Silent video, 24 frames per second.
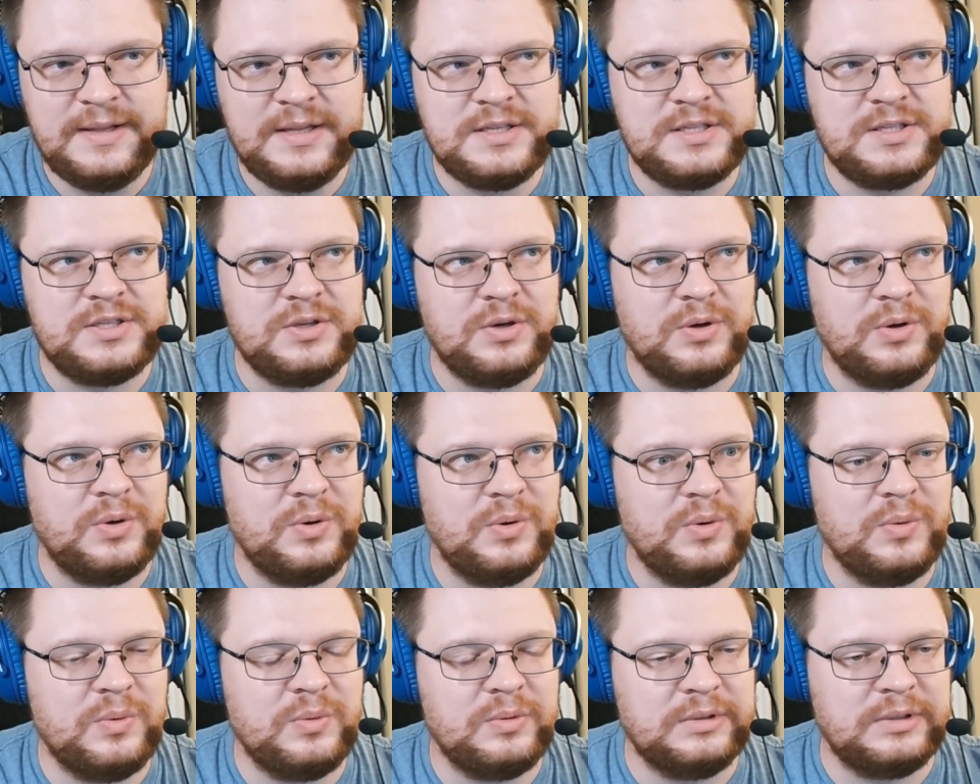
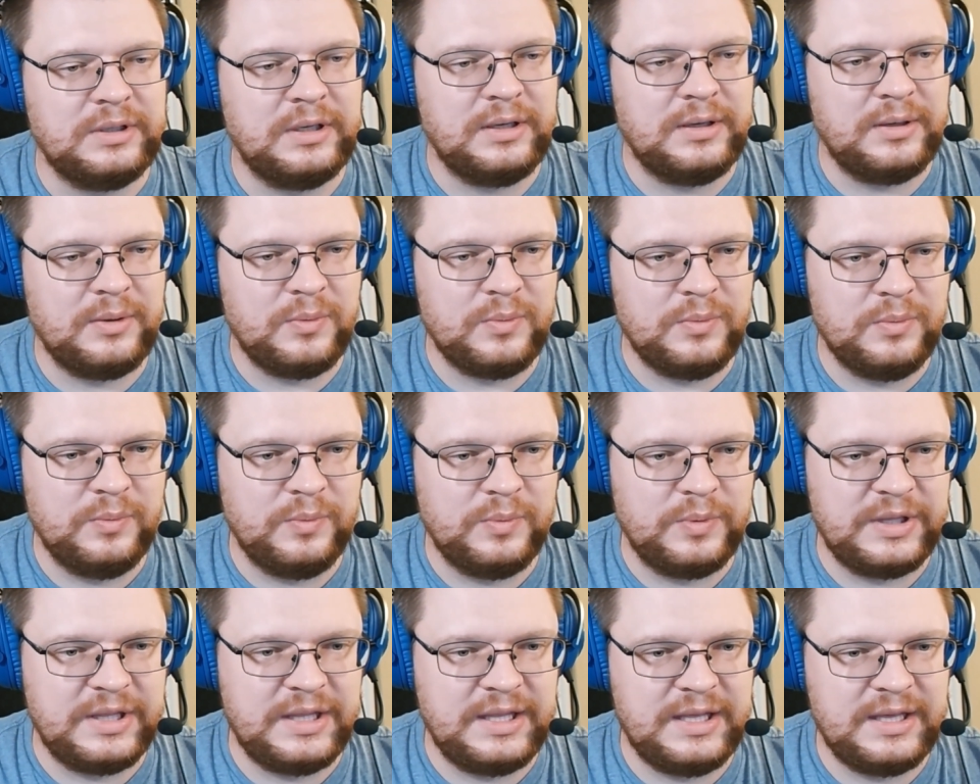So uh,
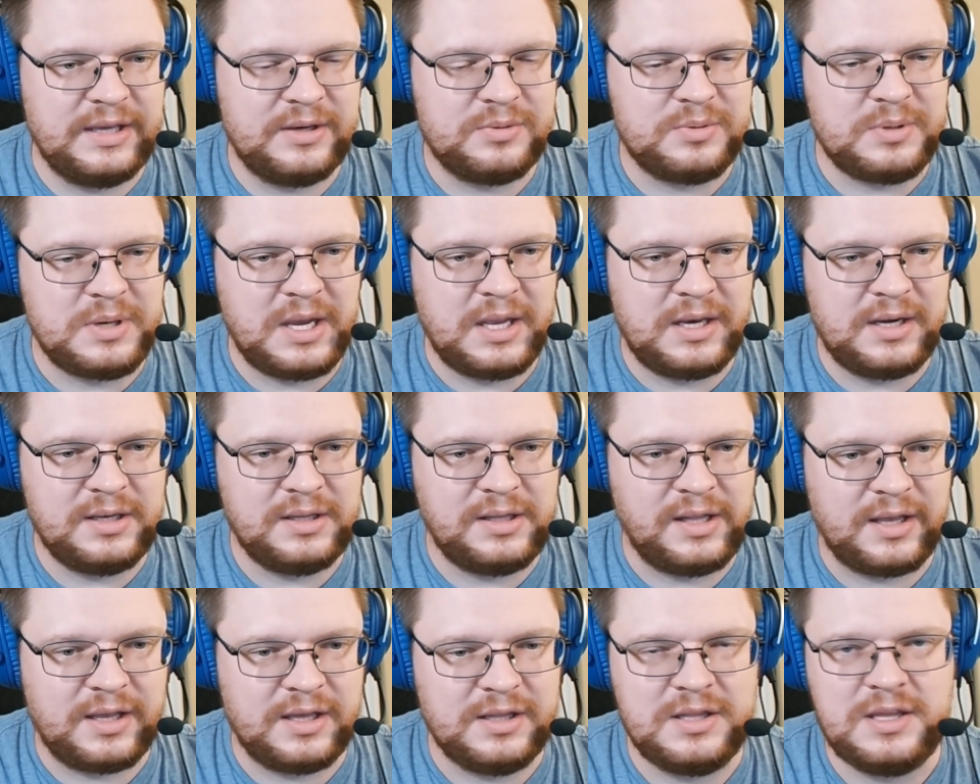we created
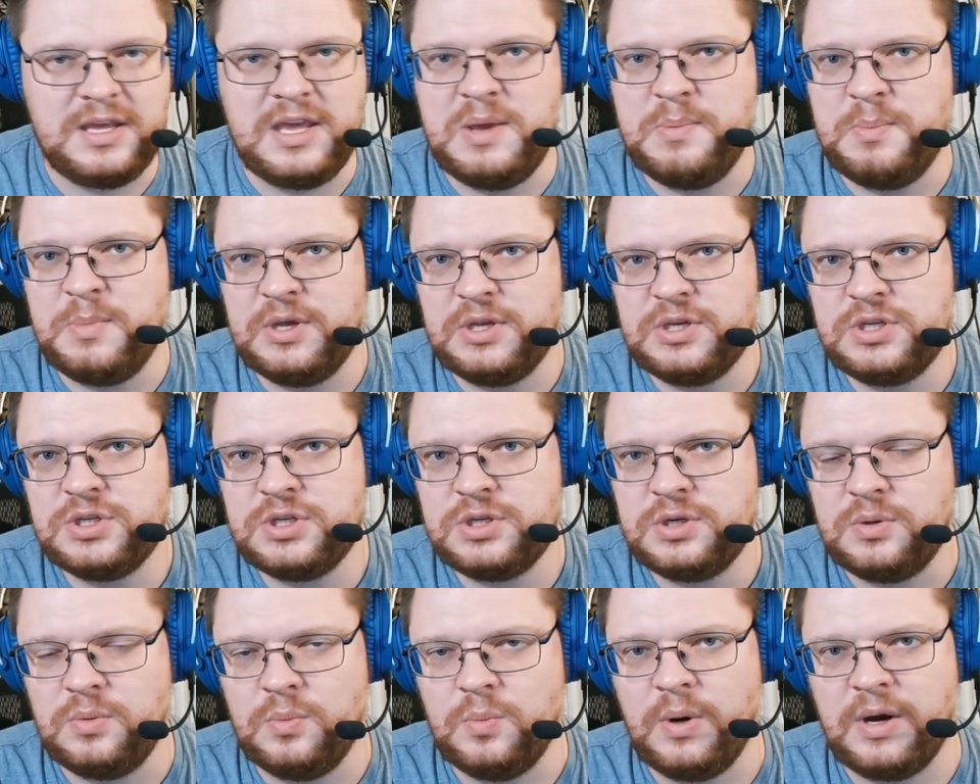like an
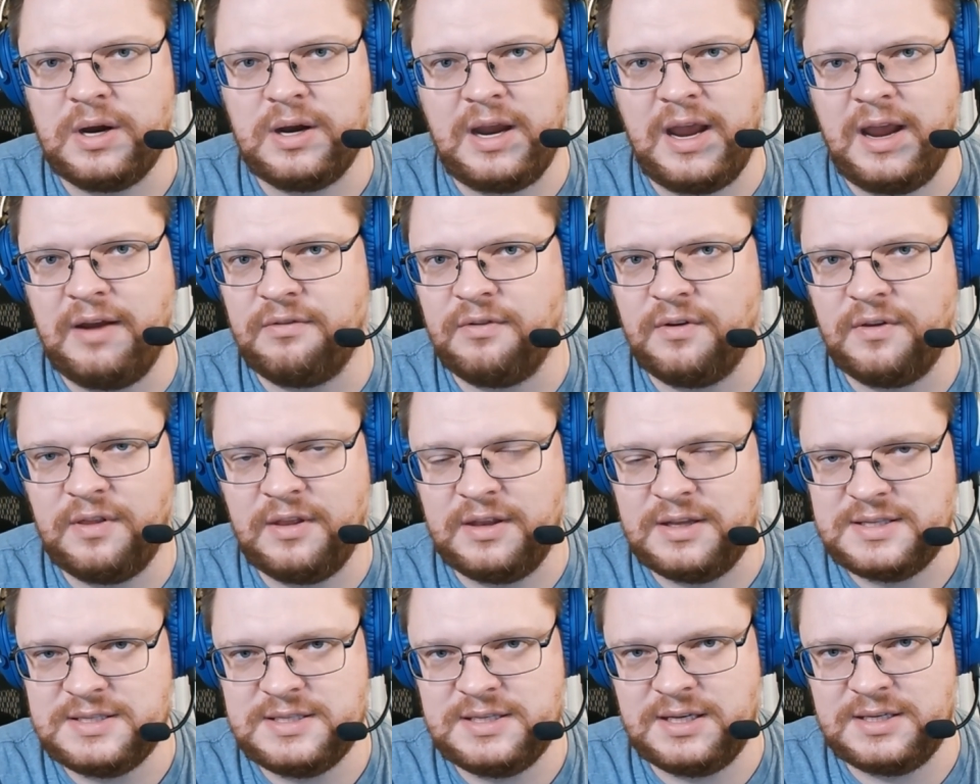image where
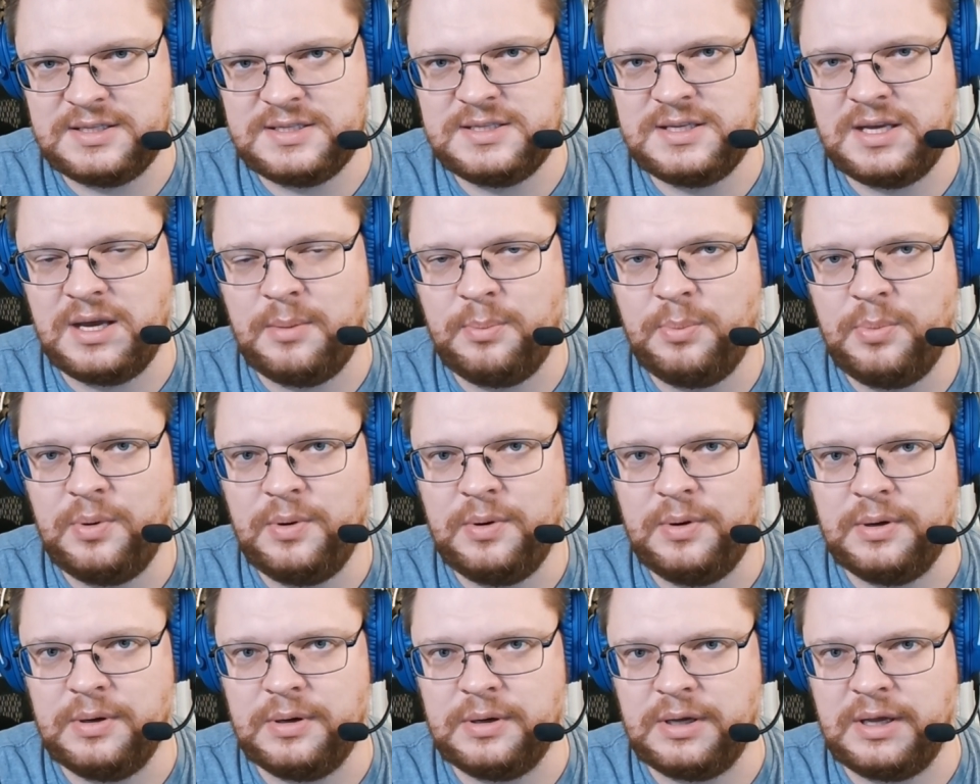everything sets up
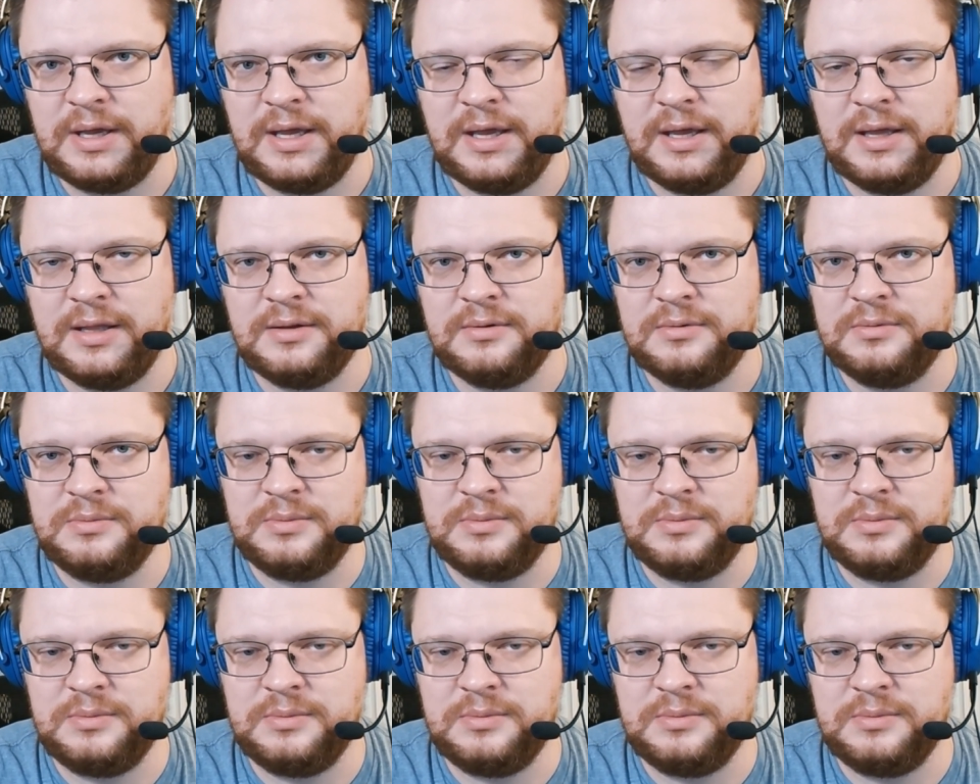uh,